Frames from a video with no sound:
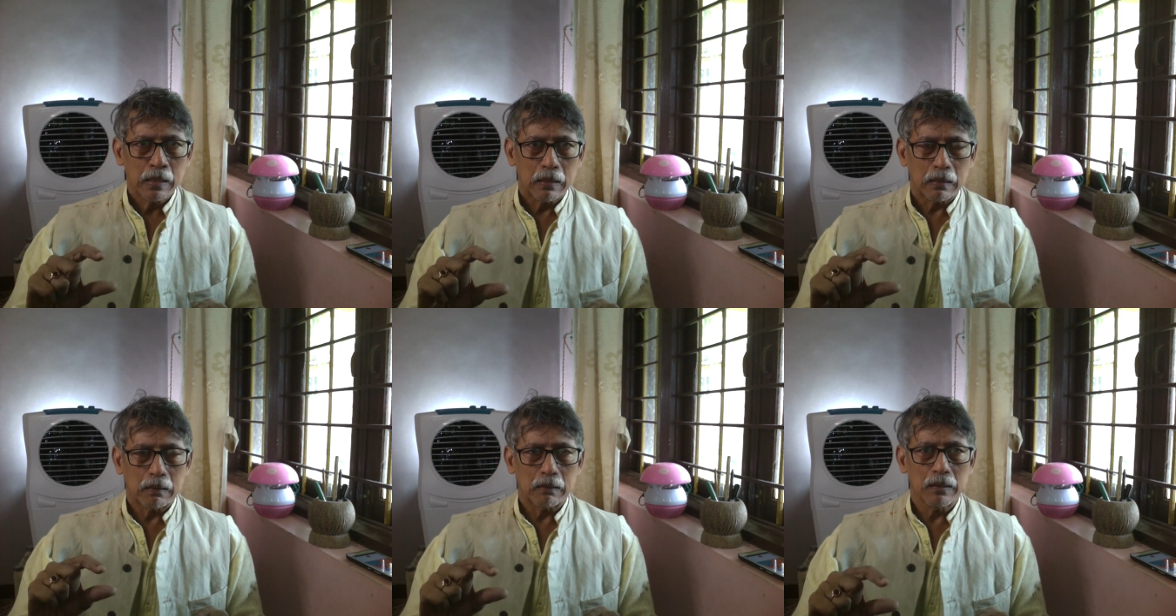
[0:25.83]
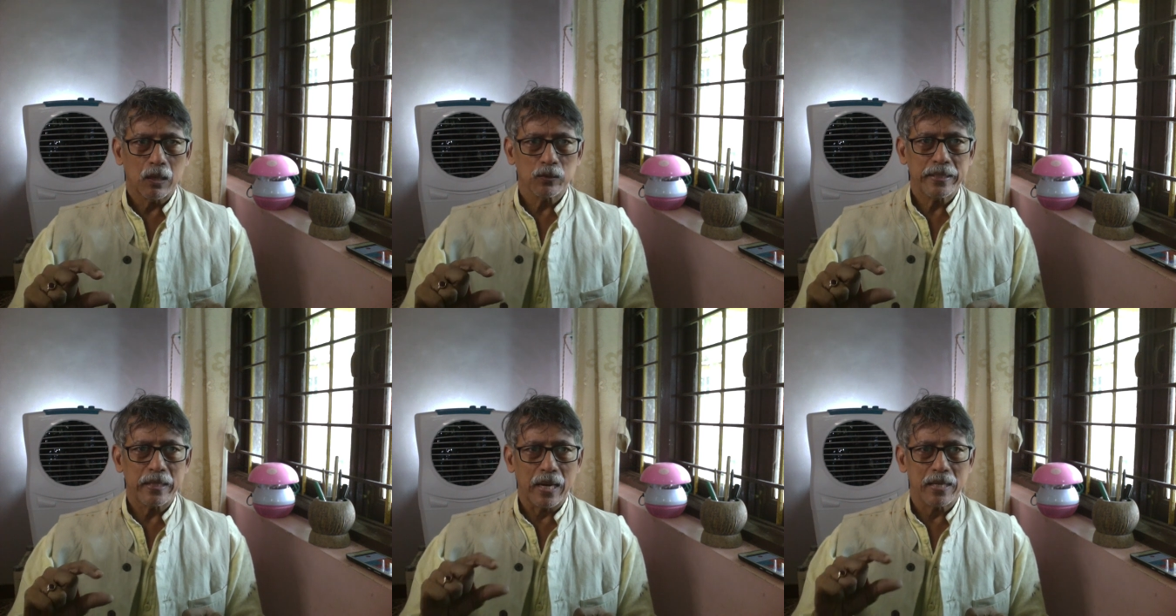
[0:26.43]
Now,
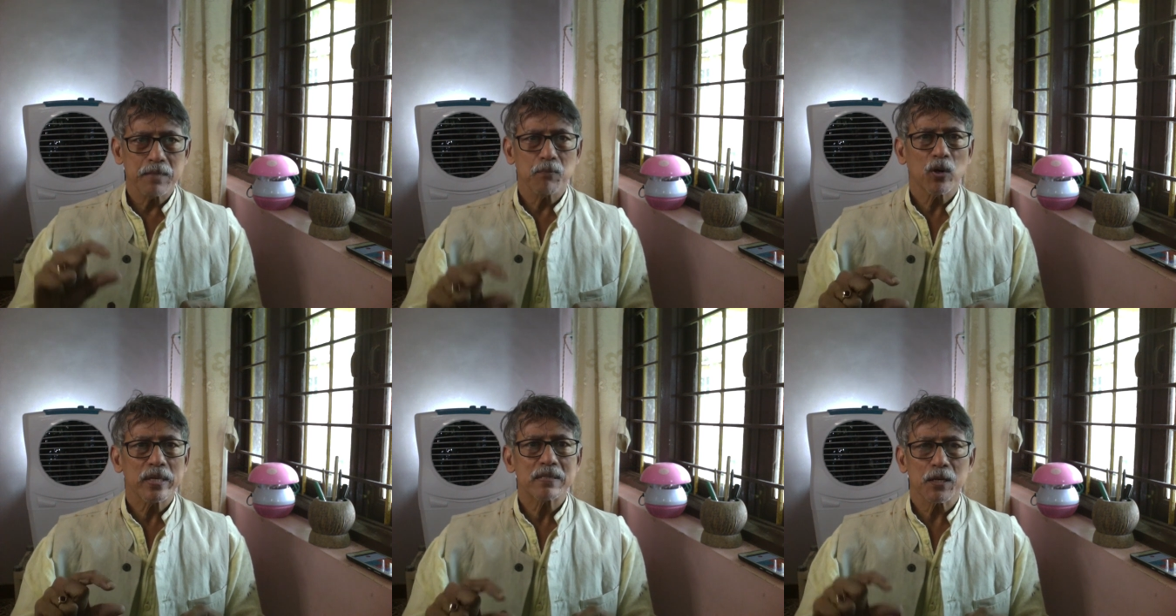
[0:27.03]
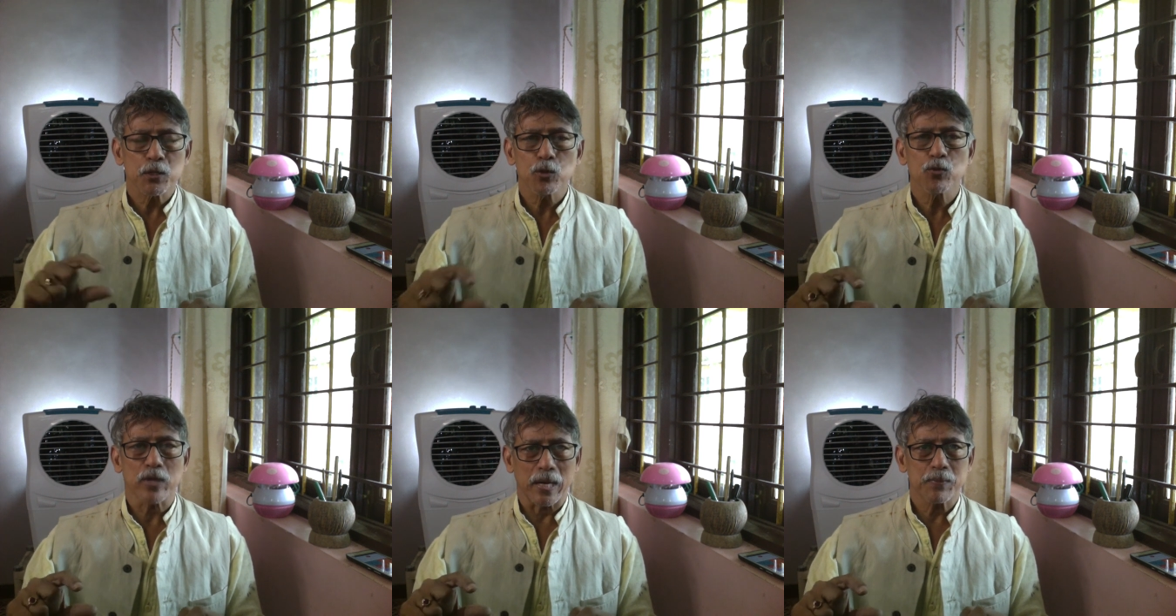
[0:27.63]
the antibodies, there are two
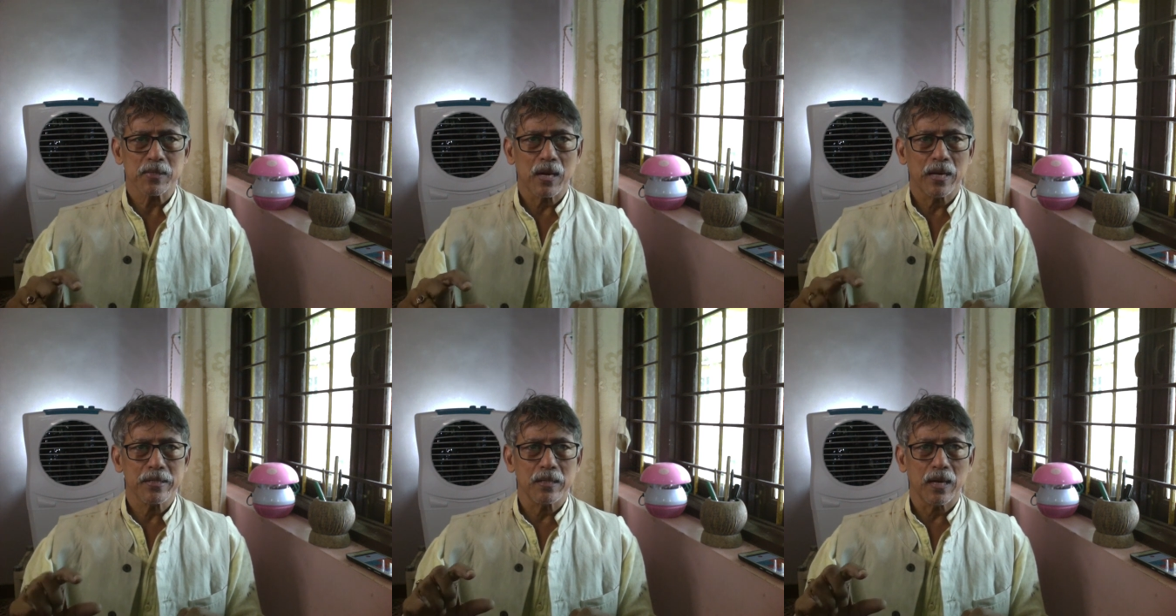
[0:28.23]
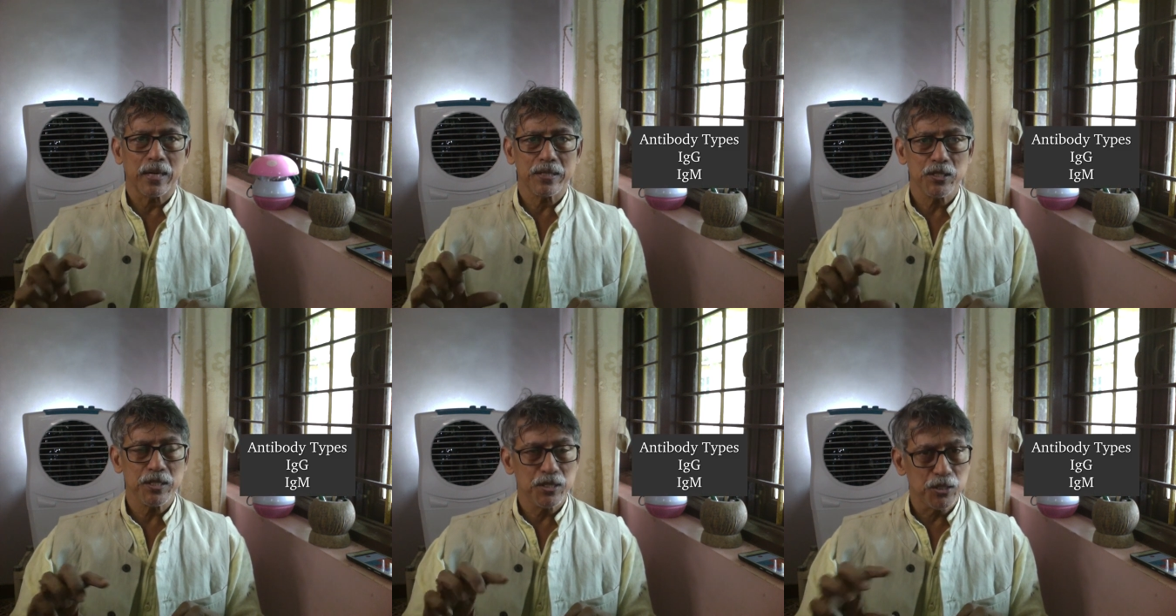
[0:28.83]
types,
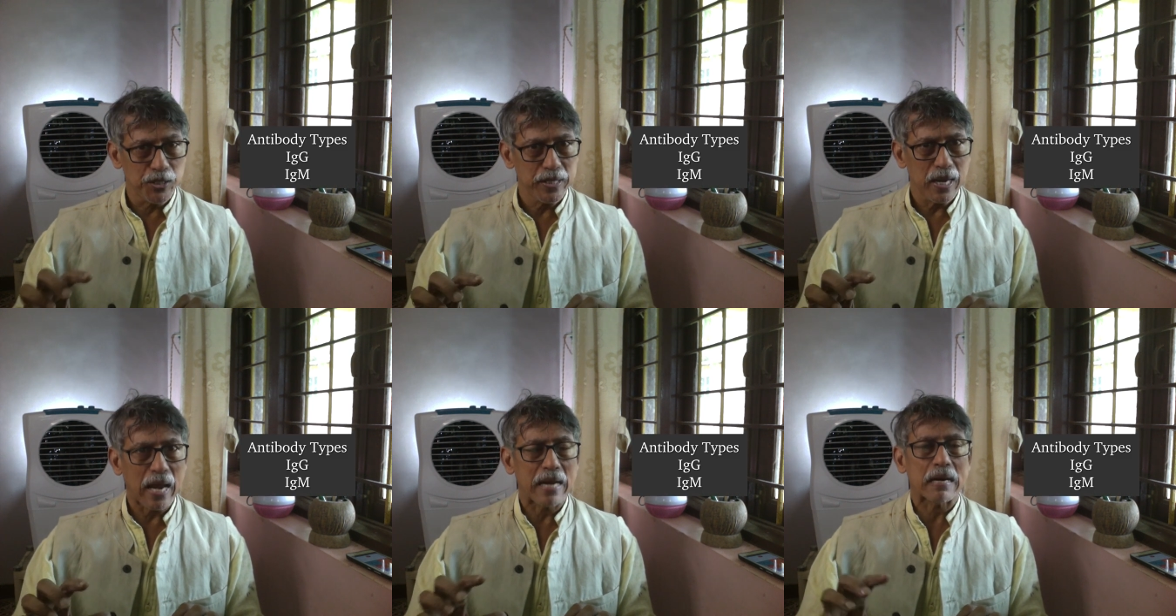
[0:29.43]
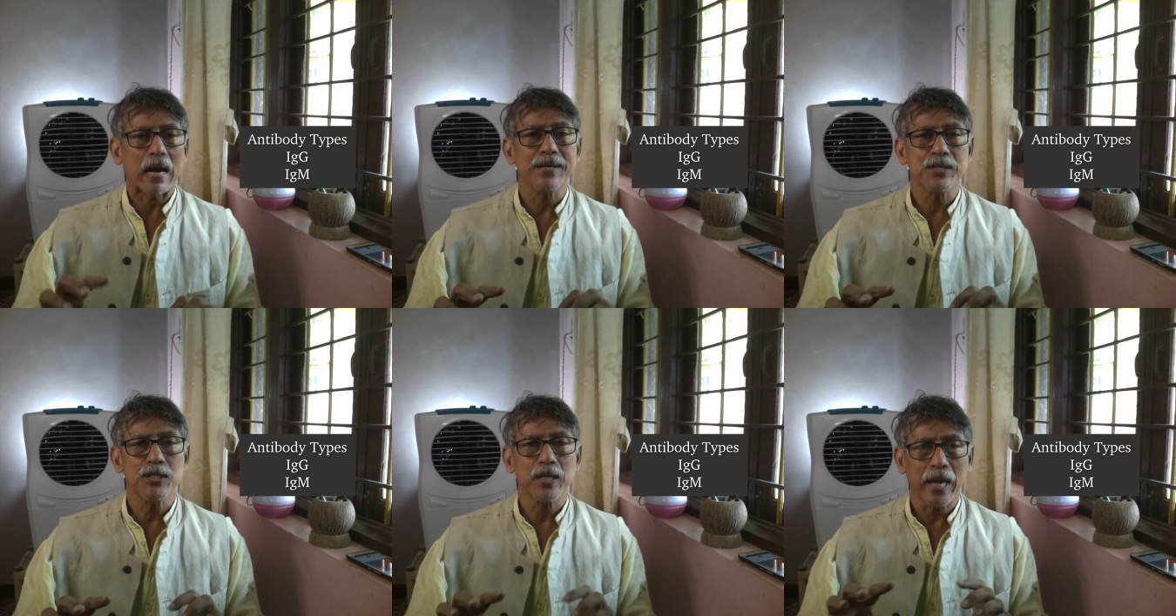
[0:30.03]
IgG and
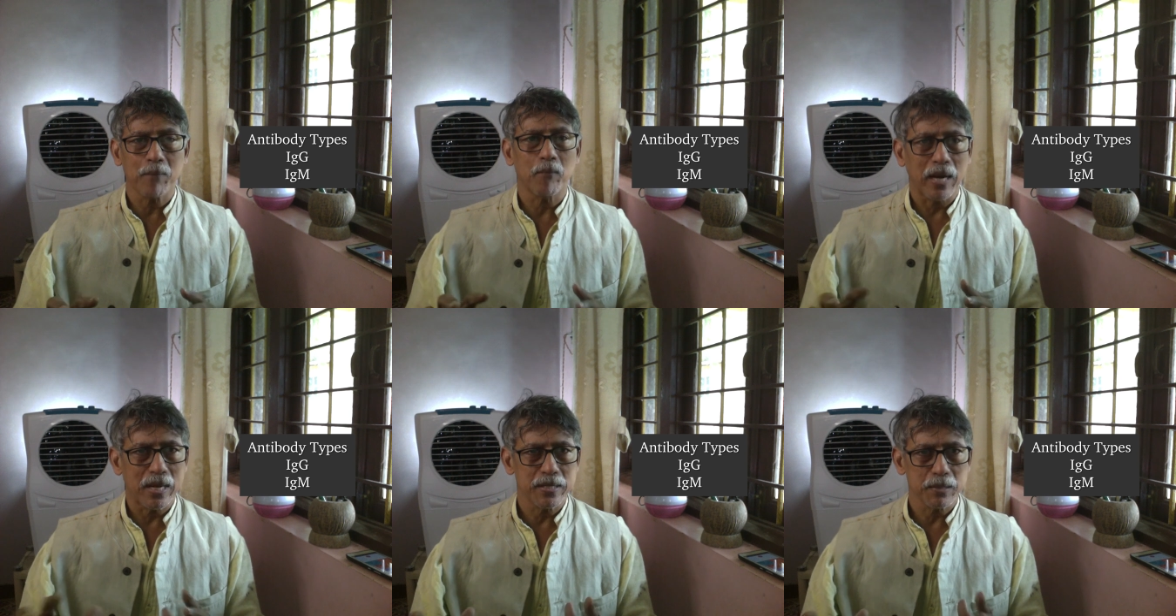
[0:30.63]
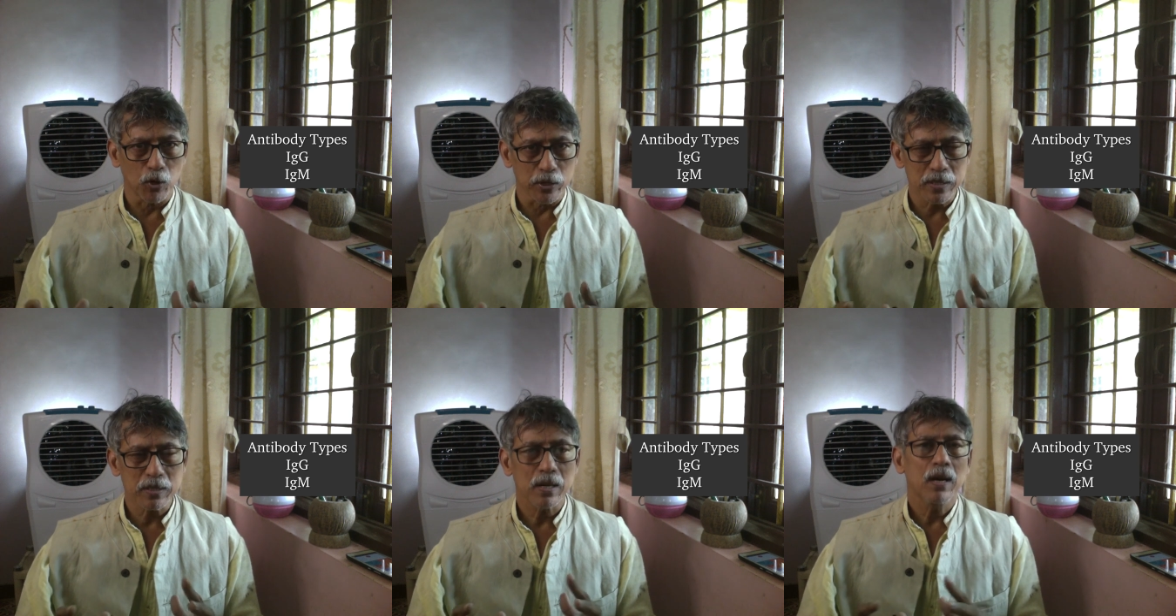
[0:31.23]
IgM
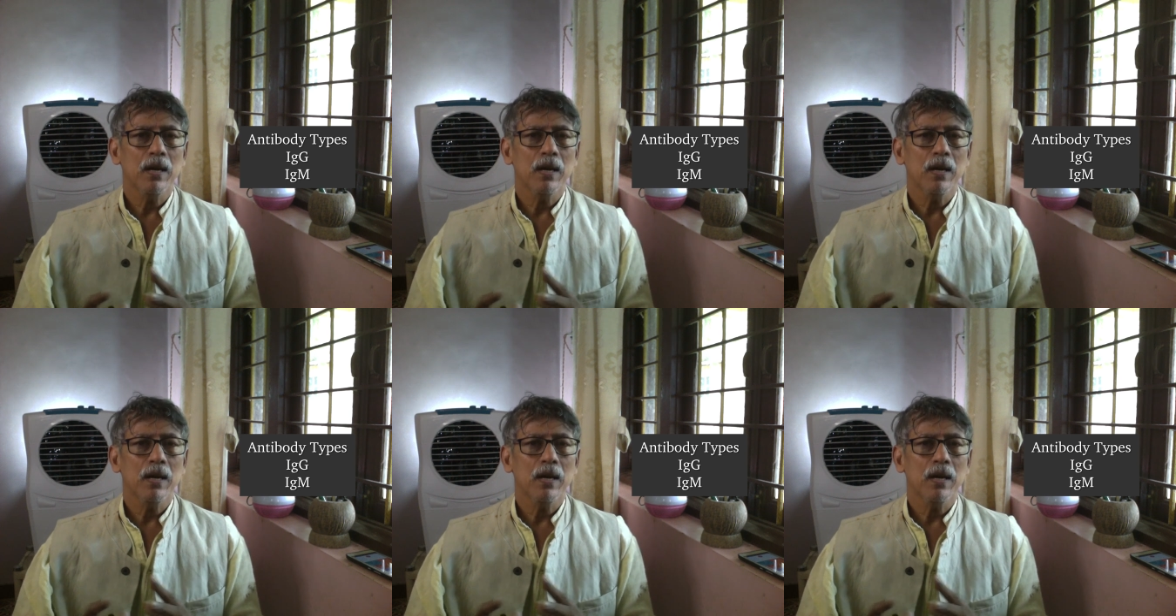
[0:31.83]
antibodies,